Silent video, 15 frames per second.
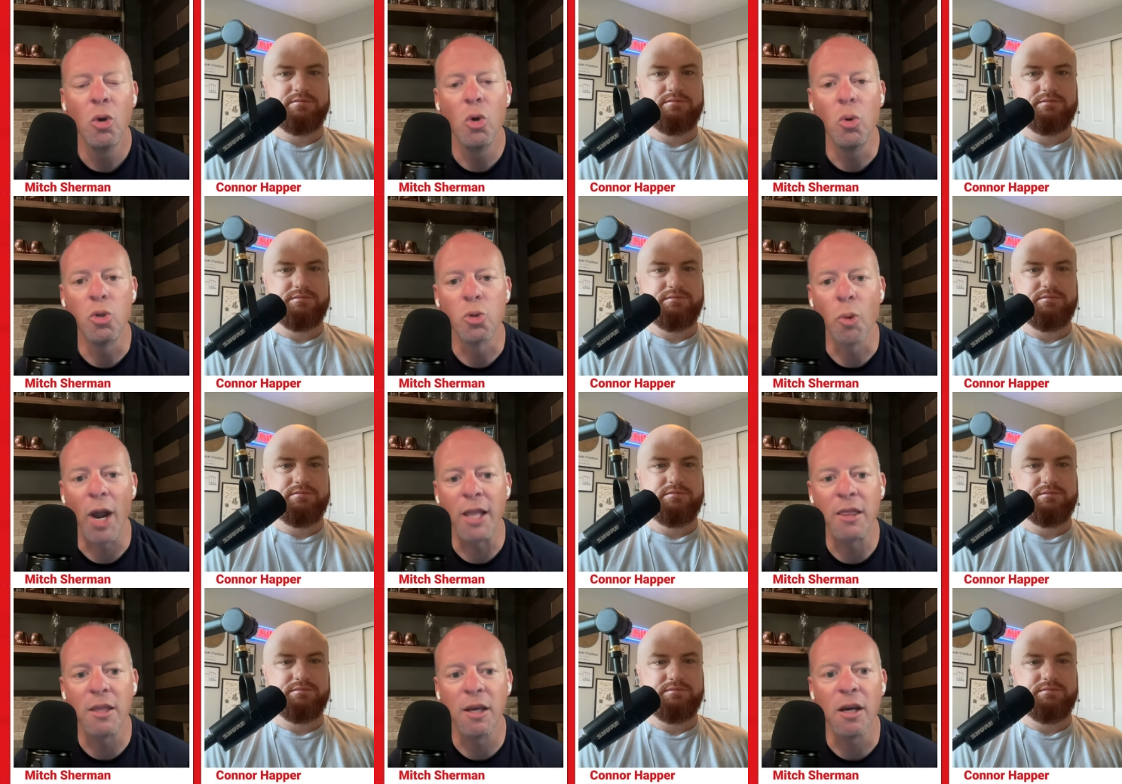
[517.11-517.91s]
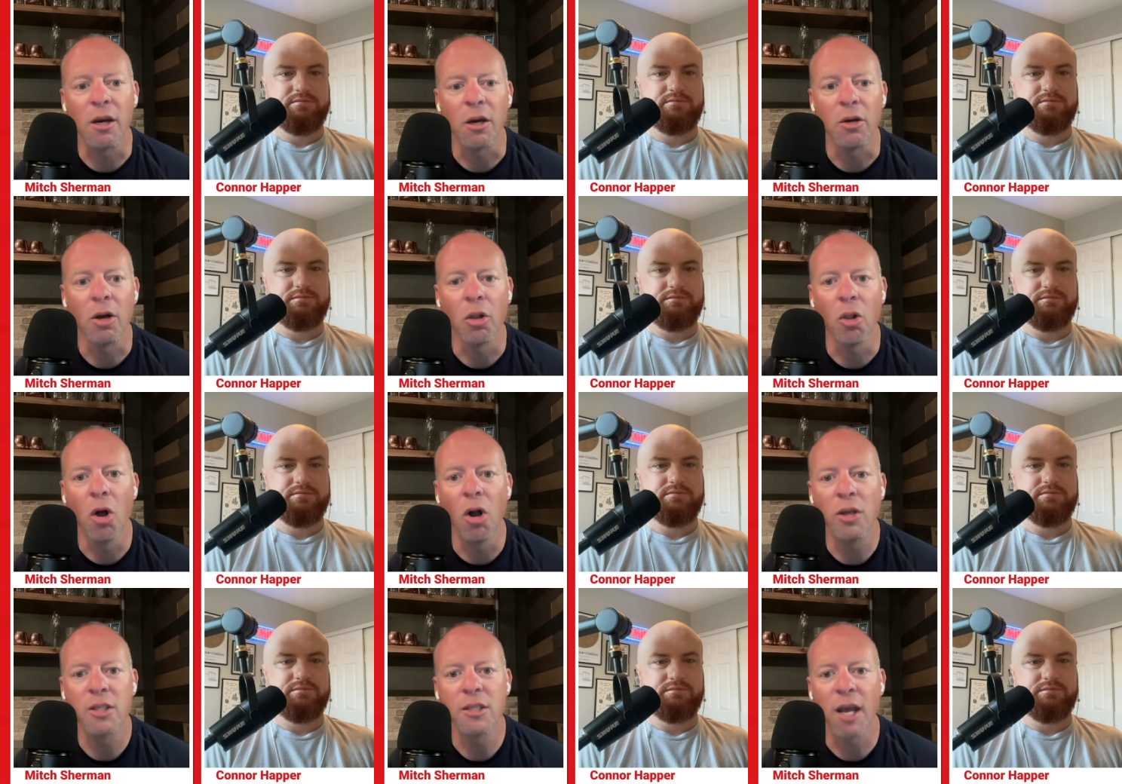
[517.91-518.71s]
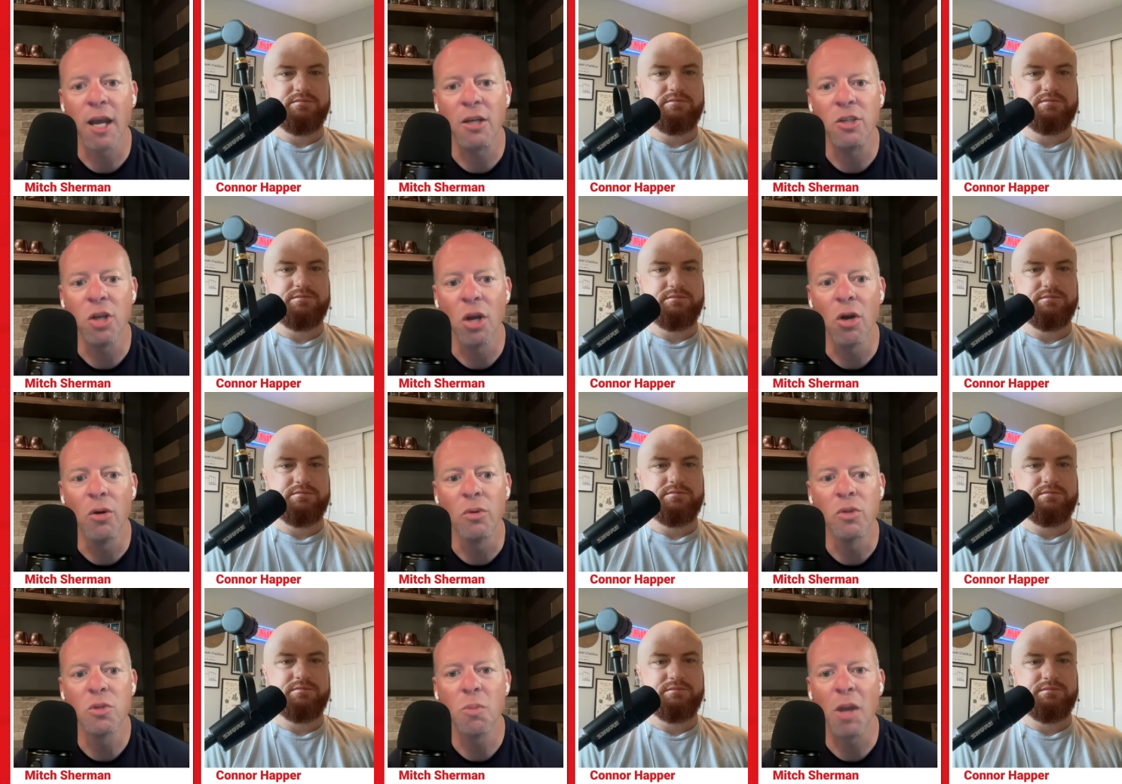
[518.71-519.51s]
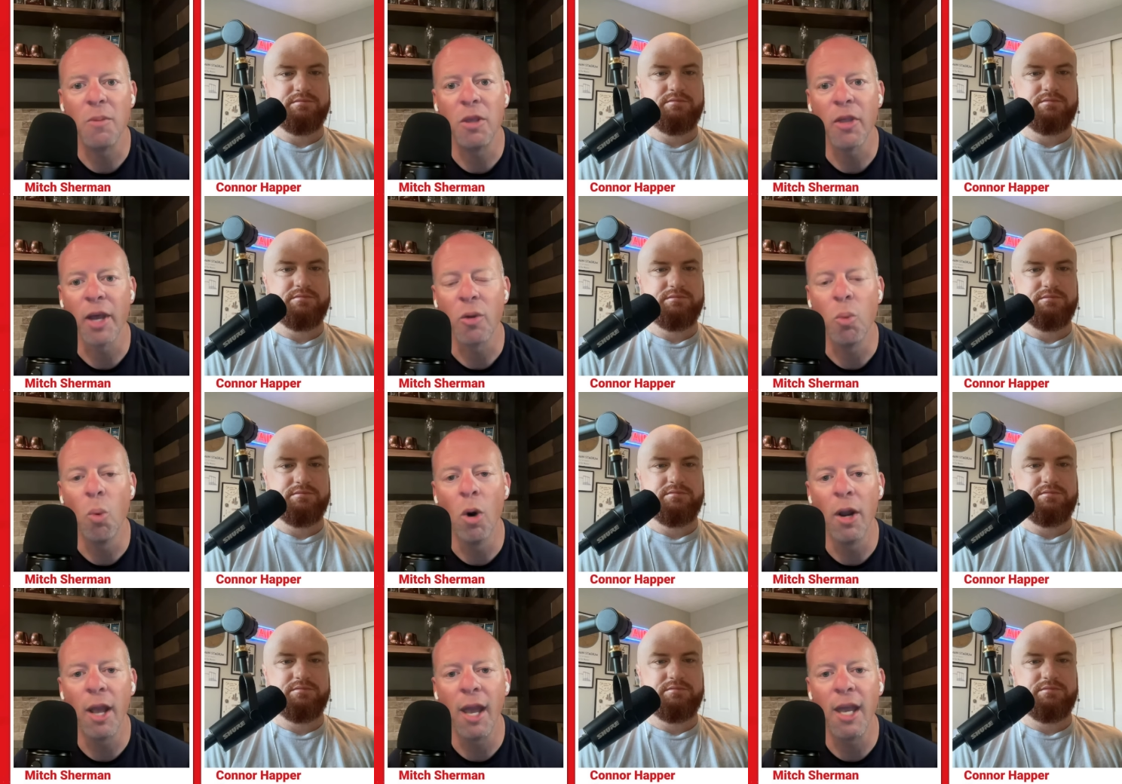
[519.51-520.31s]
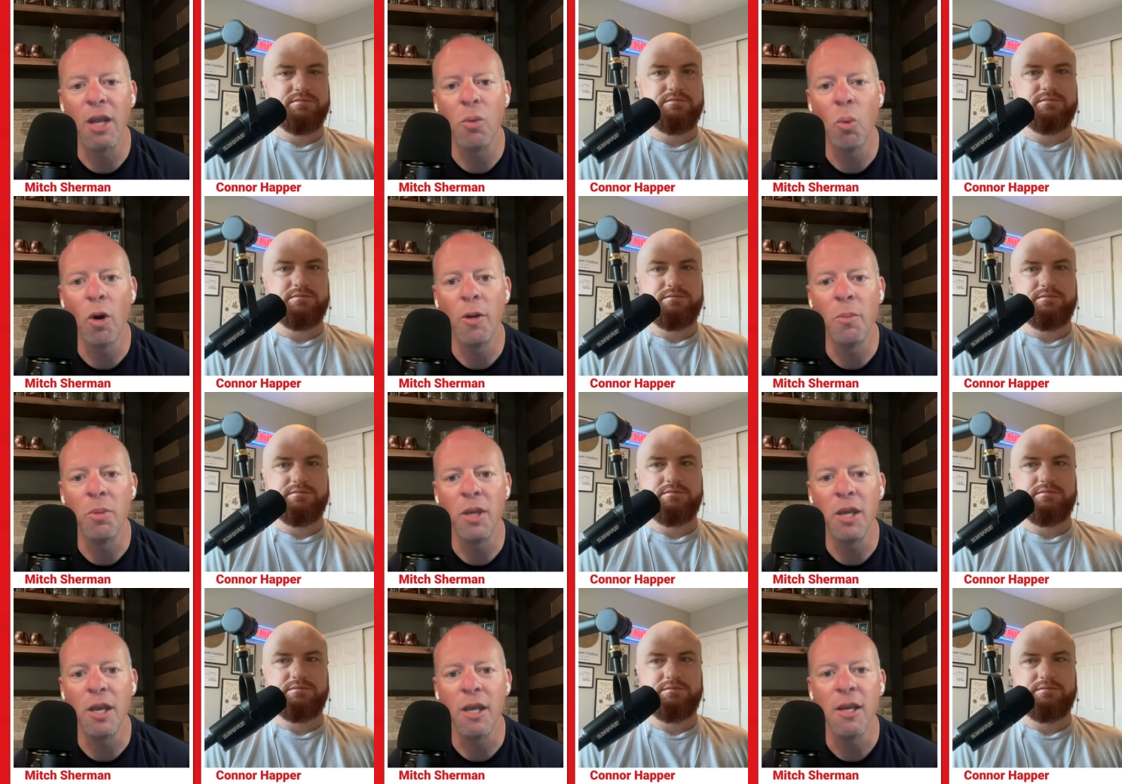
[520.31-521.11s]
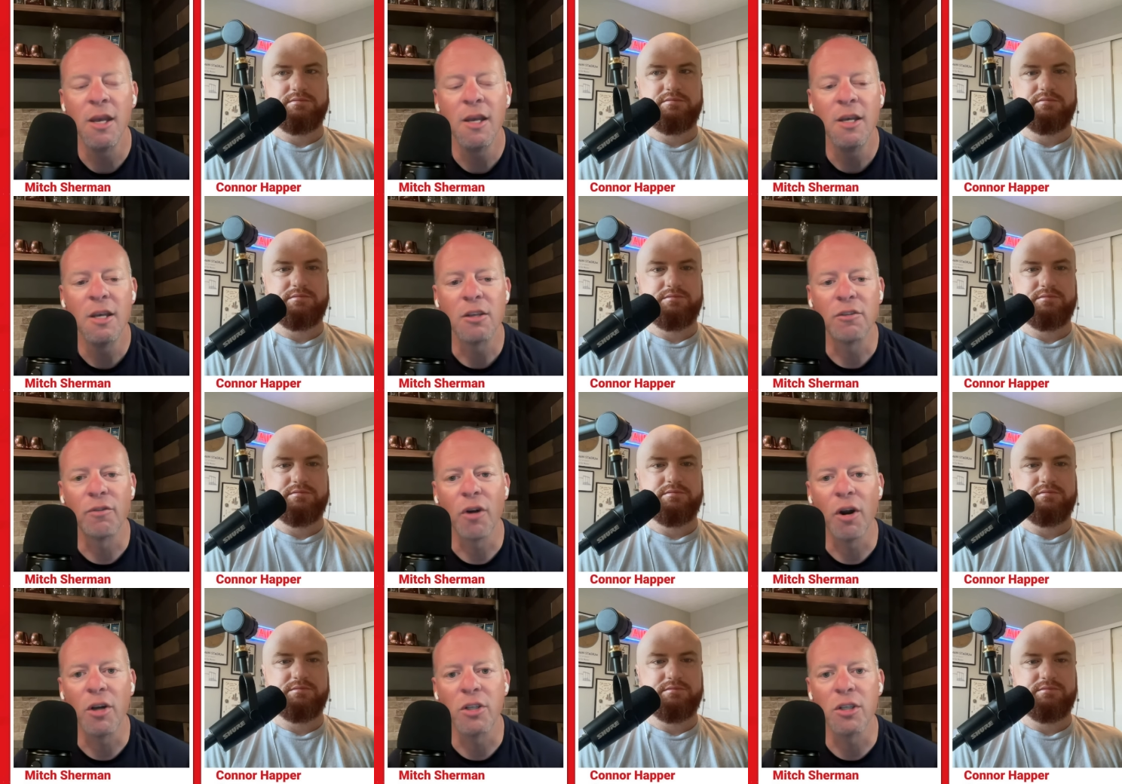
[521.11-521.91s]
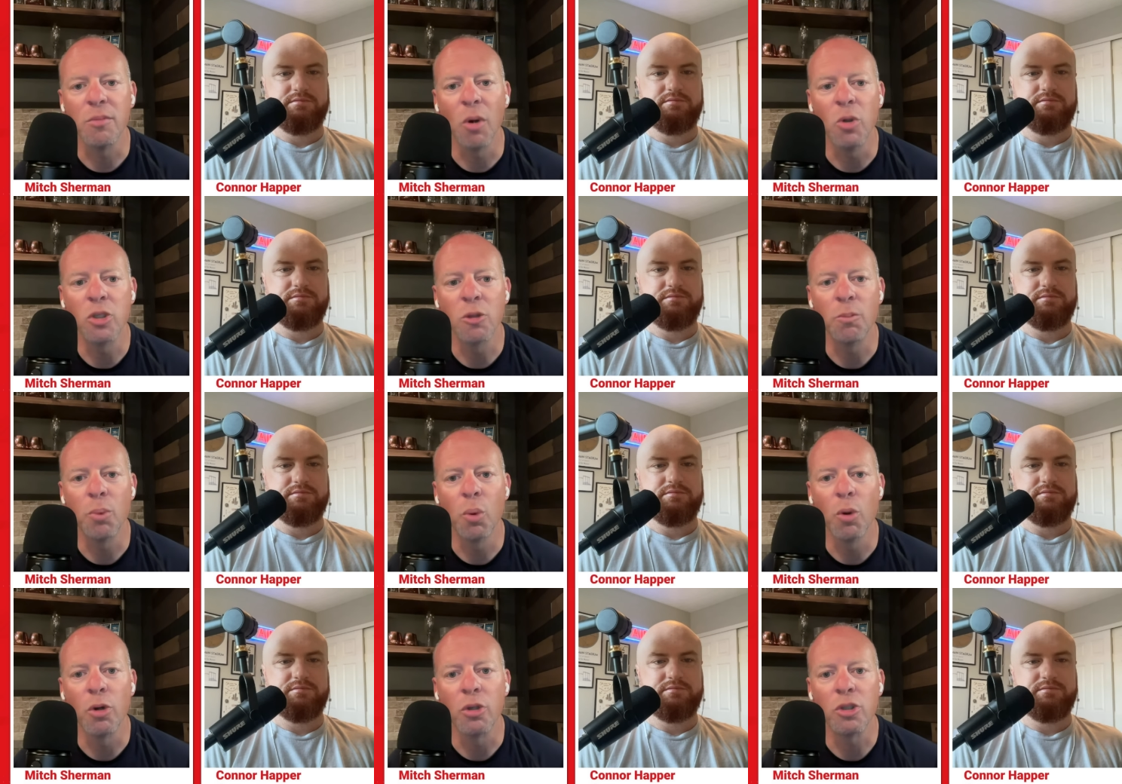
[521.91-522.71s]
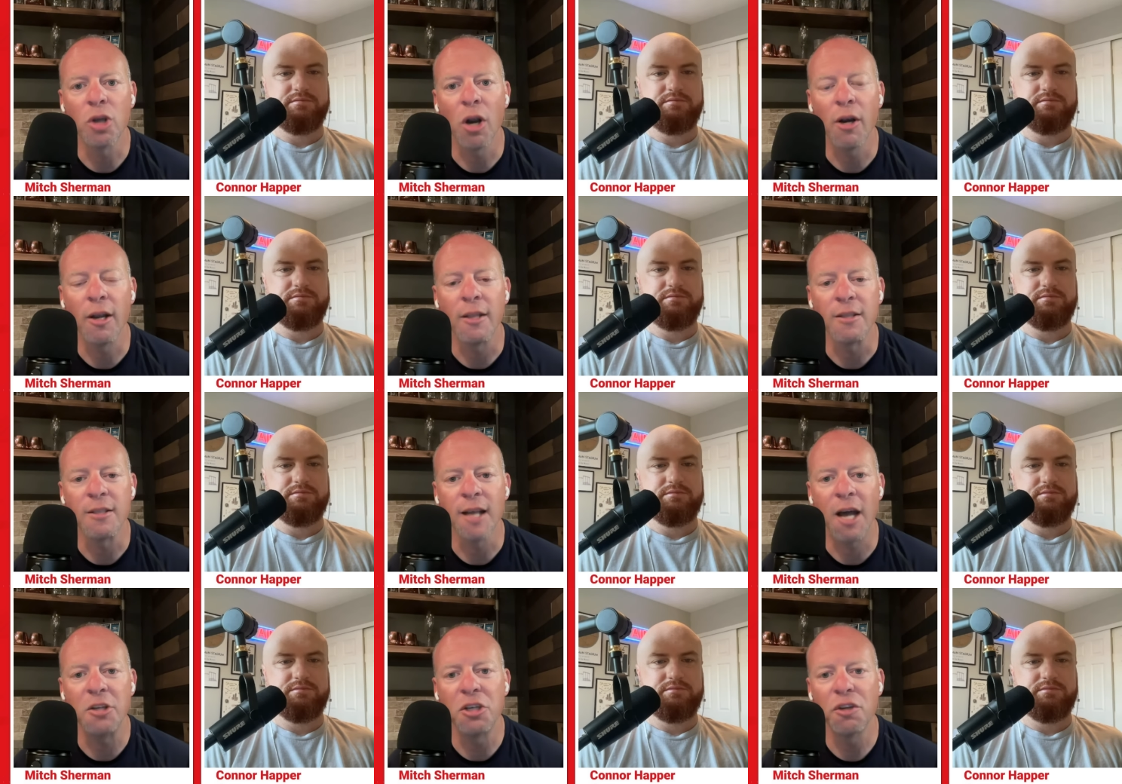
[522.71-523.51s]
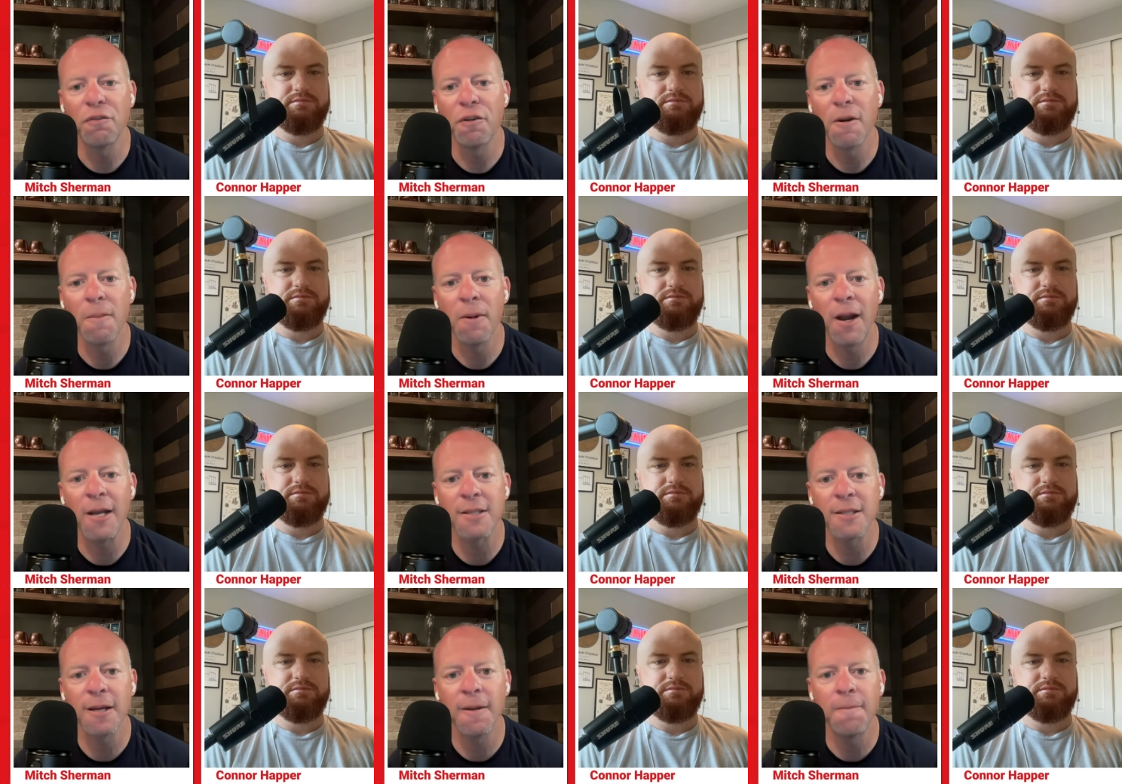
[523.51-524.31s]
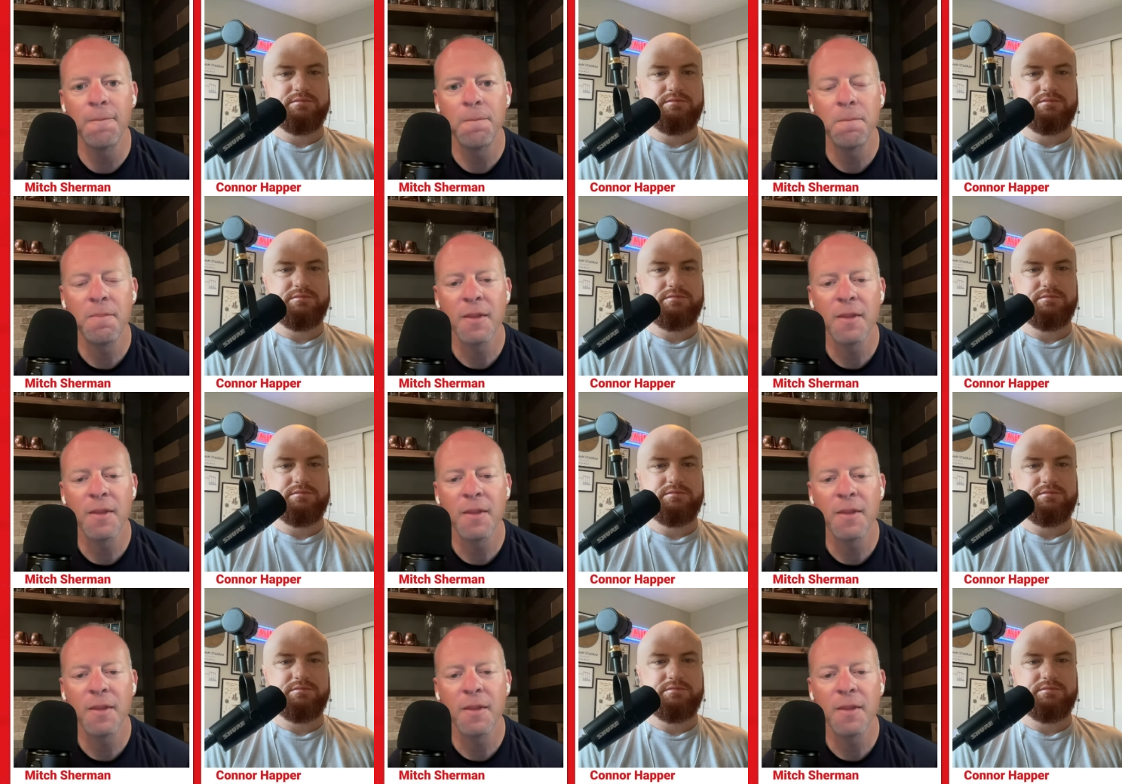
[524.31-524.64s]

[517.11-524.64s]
Speaker 1: who's right there alongside Jones, maybe like one A and one B as far as the most important targets, not just for Nebraska